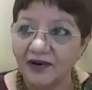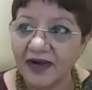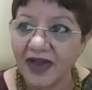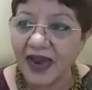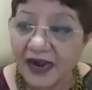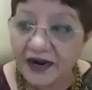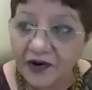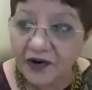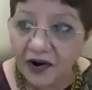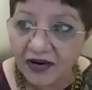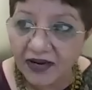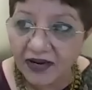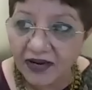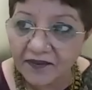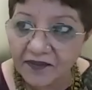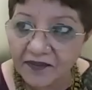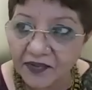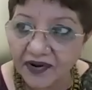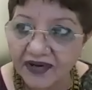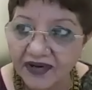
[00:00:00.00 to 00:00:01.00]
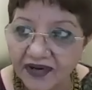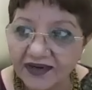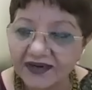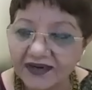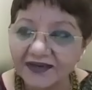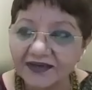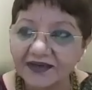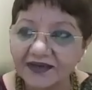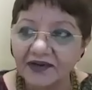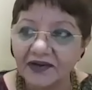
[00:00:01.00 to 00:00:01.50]
or ad hoc
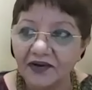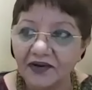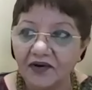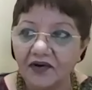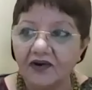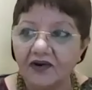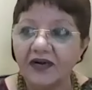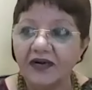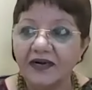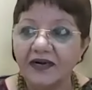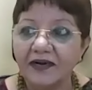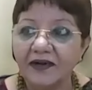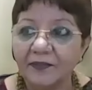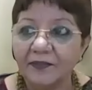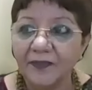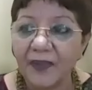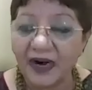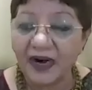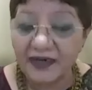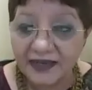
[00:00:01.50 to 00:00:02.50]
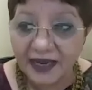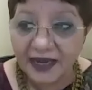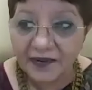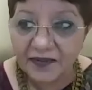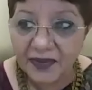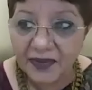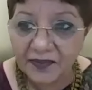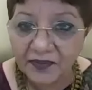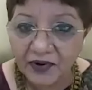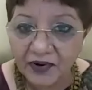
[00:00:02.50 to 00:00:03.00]
employee or a
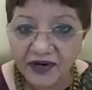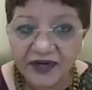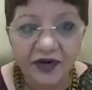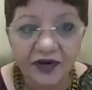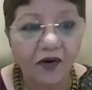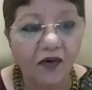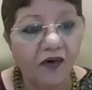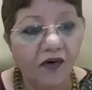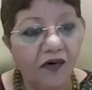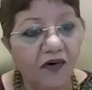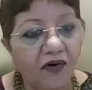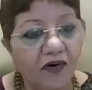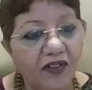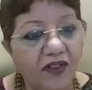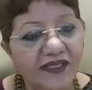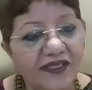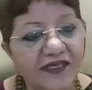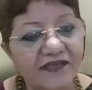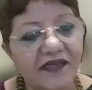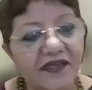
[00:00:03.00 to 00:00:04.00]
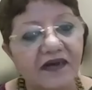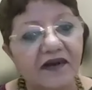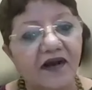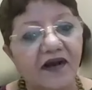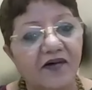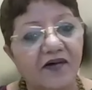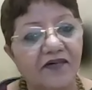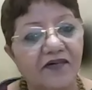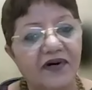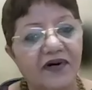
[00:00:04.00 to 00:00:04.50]
part-time employee. All these
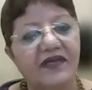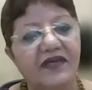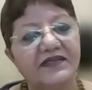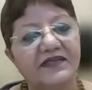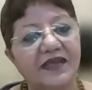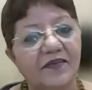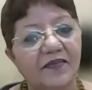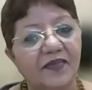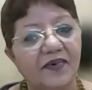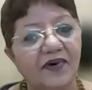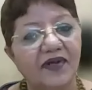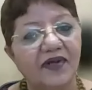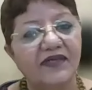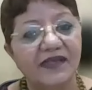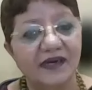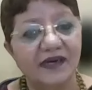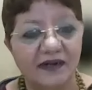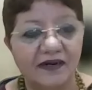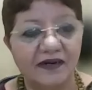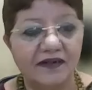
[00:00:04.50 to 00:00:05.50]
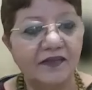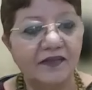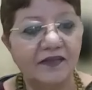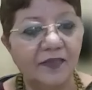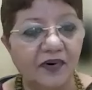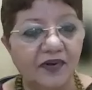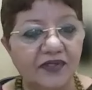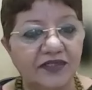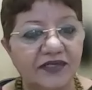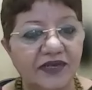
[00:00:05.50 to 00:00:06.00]
are covered as employees under
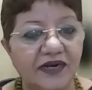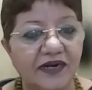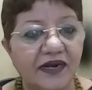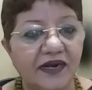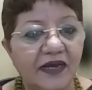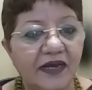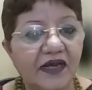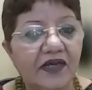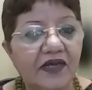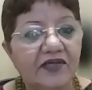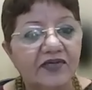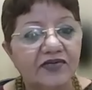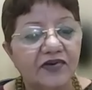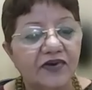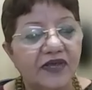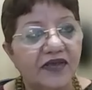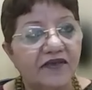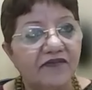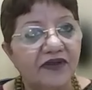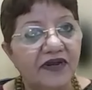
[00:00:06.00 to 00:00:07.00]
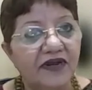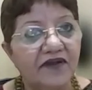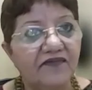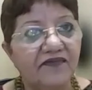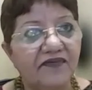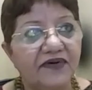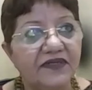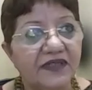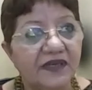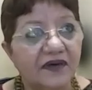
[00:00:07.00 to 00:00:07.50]
the POSH Act. So
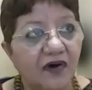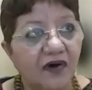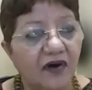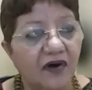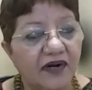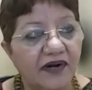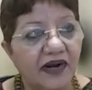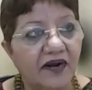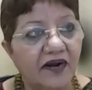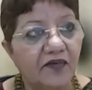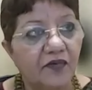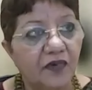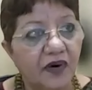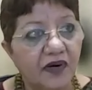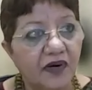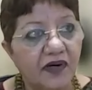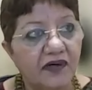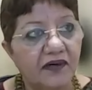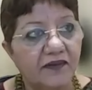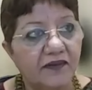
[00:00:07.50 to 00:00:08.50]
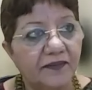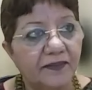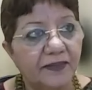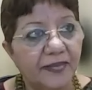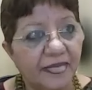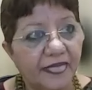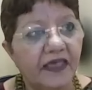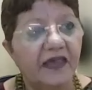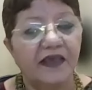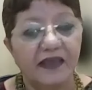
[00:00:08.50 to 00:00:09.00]
even if a contract worker
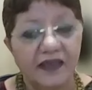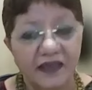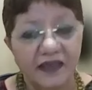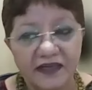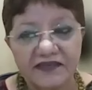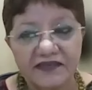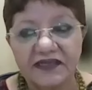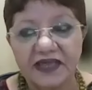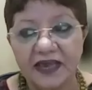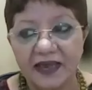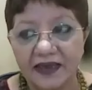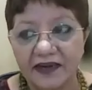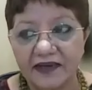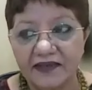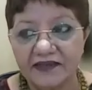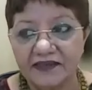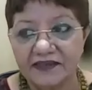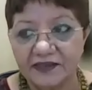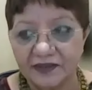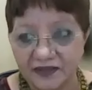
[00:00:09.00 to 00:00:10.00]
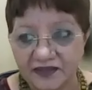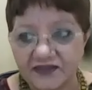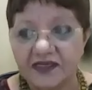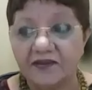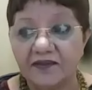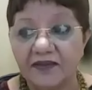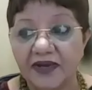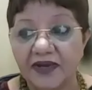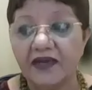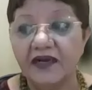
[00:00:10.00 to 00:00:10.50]
is harassed,
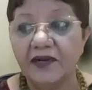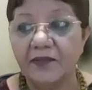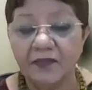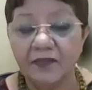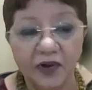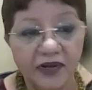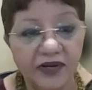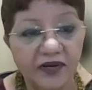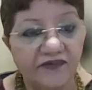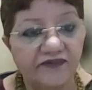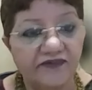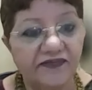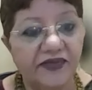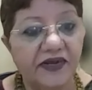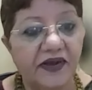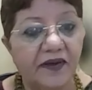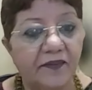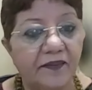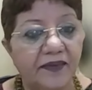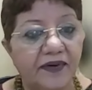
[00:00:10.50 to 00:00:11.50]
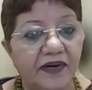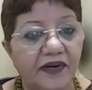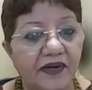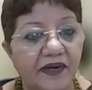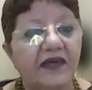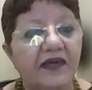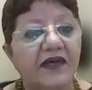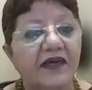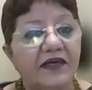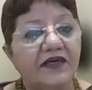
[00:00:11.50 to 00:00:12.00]
say by an employee of the
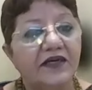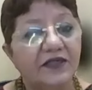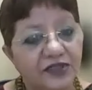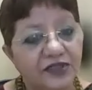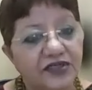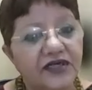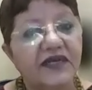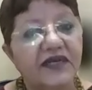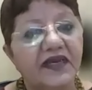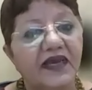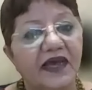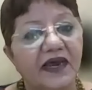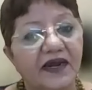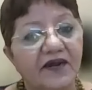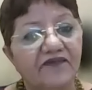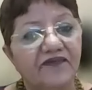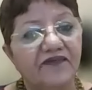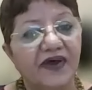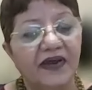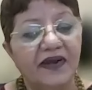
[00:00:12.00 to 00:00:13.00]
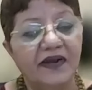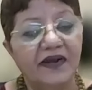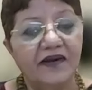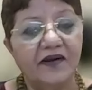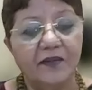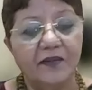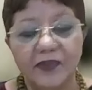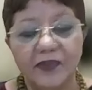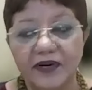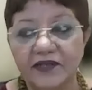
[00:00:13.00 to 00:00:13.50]
company, she can
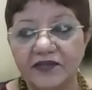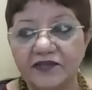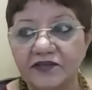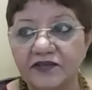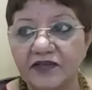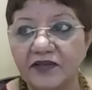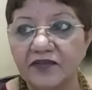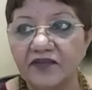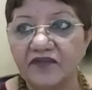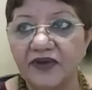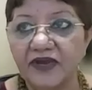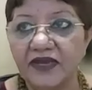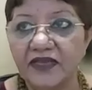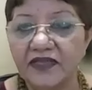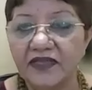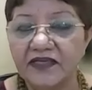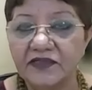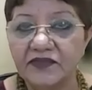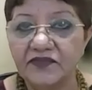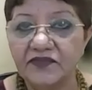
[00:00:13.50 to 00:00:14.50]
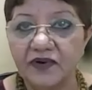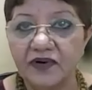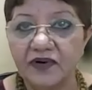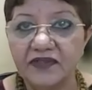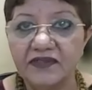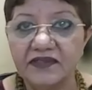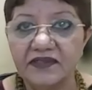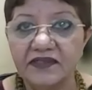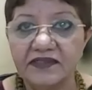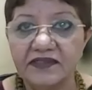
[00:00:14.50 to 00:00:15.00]
file a complaint. So the way this
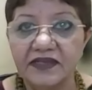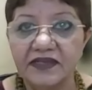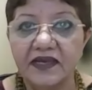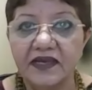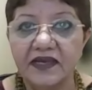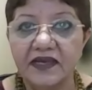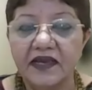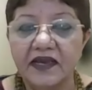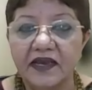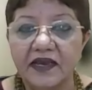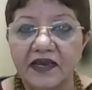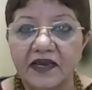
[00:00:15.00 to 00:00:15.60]
works is